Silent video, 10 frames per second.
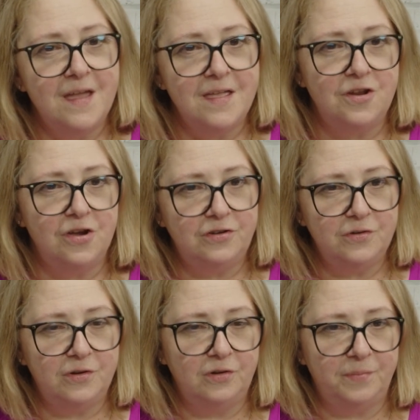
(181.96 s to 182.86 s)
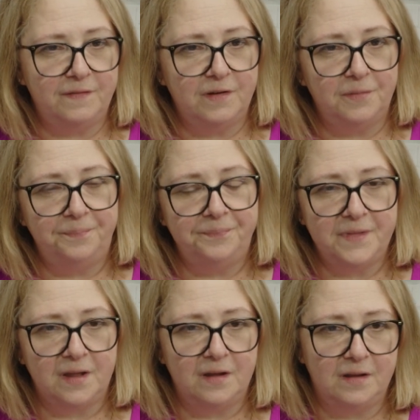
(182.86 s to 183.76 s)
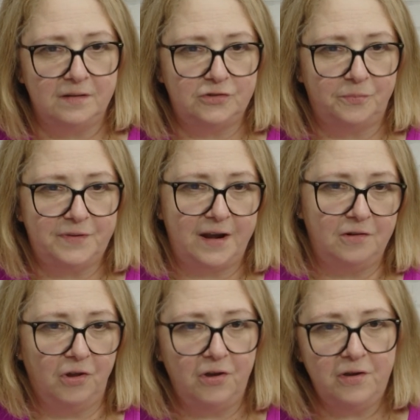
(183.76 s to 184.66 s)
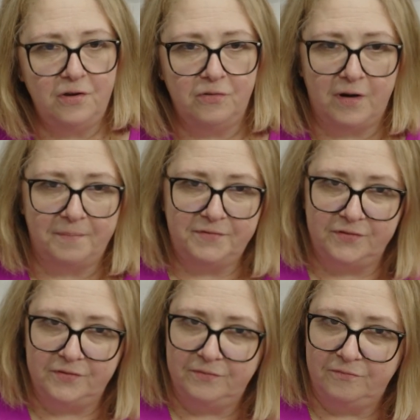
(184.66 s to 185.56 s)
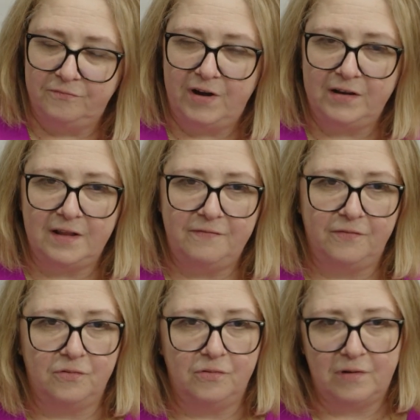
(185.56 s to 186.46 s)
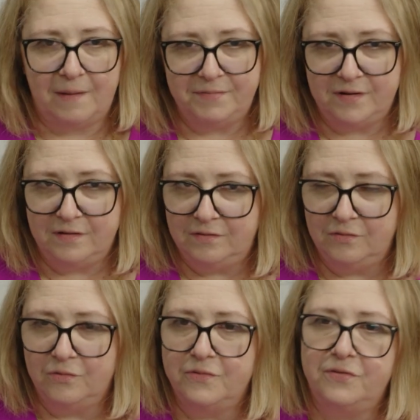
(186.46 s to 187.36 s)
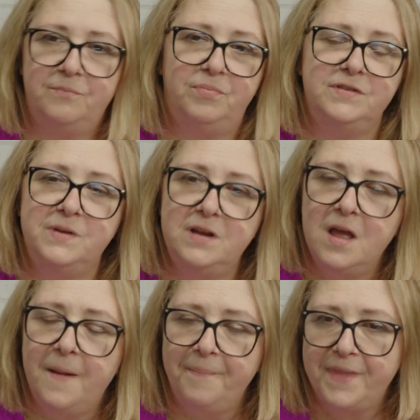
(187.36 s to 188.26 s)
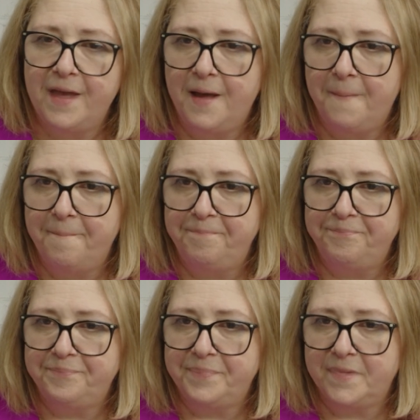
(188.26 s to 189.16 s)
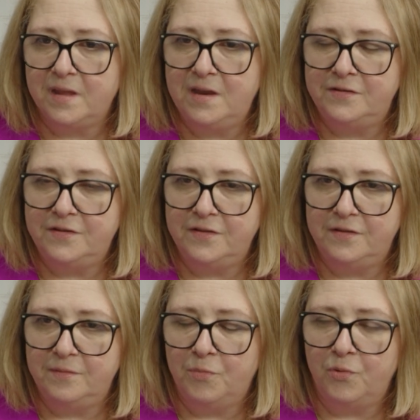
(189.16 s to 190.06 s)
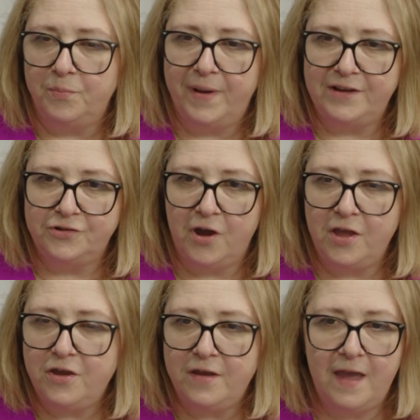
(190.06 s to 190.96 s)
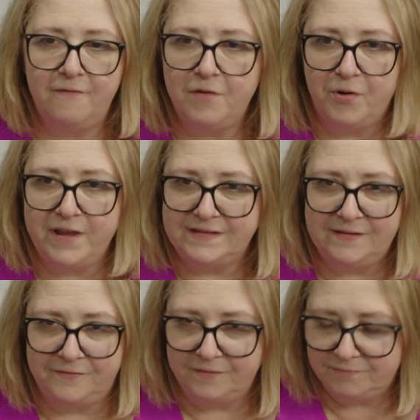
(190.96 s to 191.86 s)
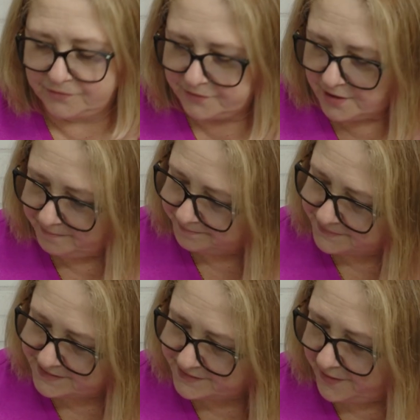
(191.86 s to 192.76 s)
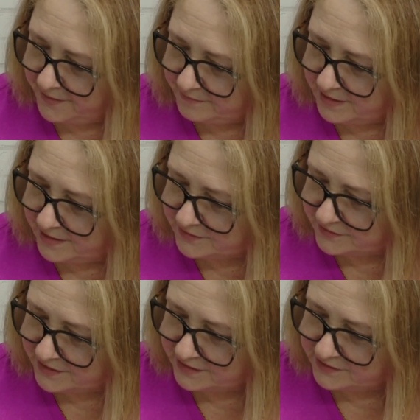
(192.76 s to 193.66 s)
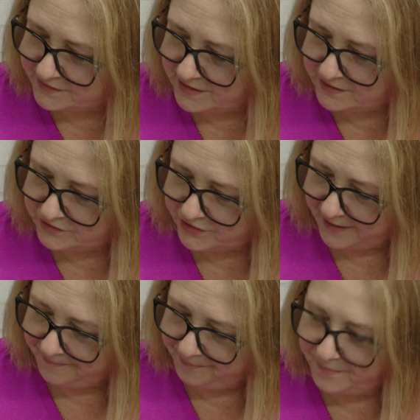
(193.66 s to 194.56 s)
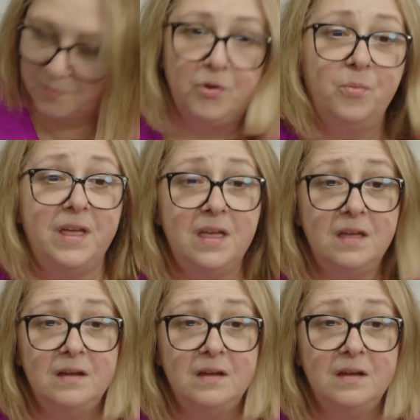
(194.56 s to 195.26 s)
and, do a little bit of a shop down in Logan, or up to Redcliffe, or up to North Brisbane, into the Moreton Bay Shire. Everybody's different, all right? So you just need to check. But we'll be